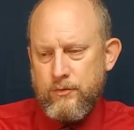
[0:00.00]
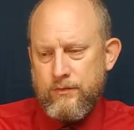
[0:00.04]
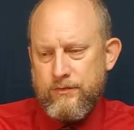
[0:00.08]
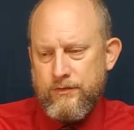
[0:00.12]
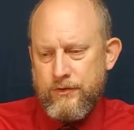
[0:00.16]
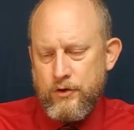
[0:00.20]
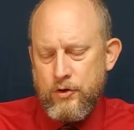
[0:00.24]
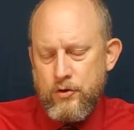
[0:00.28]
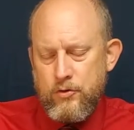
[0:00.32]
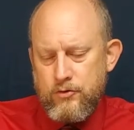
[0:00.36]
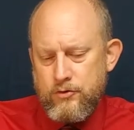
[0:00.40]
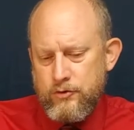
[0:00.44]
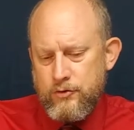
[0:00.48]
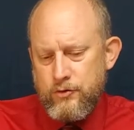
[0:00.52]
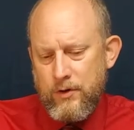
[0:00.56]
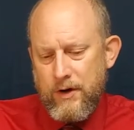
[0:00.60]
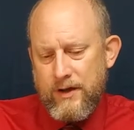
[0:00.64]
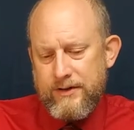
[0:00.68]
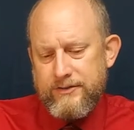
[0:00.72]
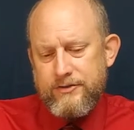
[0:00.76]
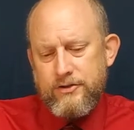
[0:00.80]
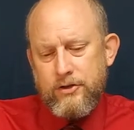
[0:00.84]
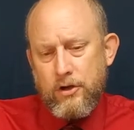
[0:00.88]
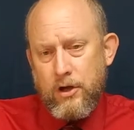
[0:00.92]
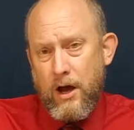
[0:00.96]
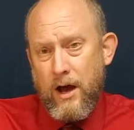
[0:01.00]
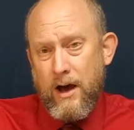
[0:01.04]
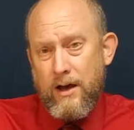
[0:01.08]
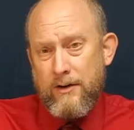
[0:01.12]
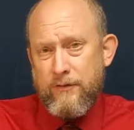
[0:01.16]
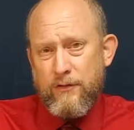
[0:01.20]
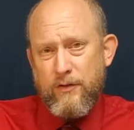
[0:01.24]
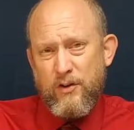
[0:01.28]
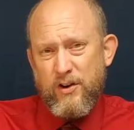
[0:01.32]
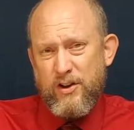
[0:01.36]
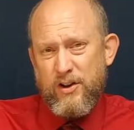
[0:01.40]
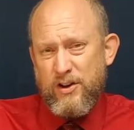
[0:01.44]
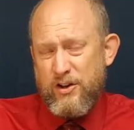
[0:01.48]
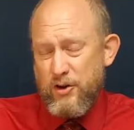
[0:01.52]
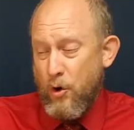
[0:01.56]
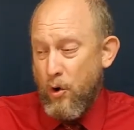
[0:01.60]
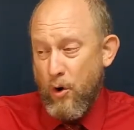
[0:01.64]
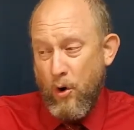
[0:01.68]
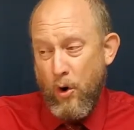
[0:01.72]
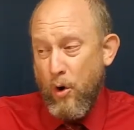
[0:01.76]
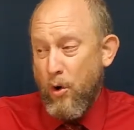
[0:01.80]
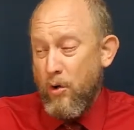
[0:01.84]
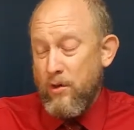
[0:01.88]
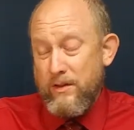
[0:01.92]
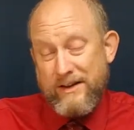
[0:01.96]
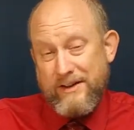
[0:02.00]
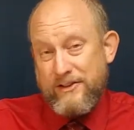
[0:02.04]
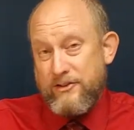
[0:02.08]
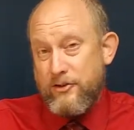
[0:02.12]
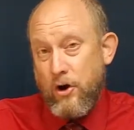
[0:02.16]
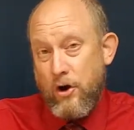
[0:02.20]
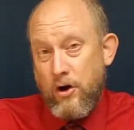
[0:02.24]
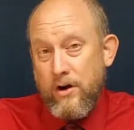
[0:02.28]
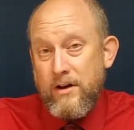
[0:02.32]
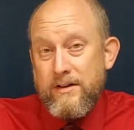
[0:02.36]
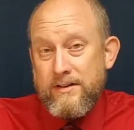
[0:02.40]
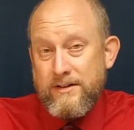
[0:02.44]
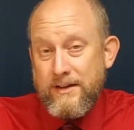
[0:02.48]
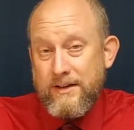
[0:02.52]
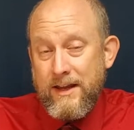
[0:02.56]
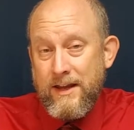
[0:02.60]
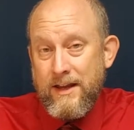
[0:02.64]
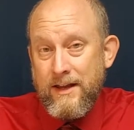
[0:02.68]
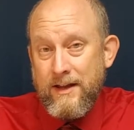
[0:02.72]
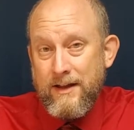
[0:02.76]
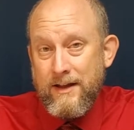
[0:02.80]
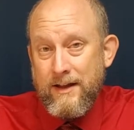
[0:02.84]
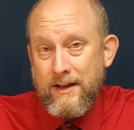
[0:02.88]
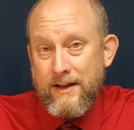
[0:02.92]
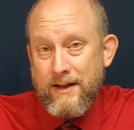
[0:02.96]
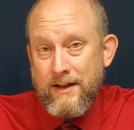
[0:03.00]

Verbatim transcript: If you trust God for your whole eternity,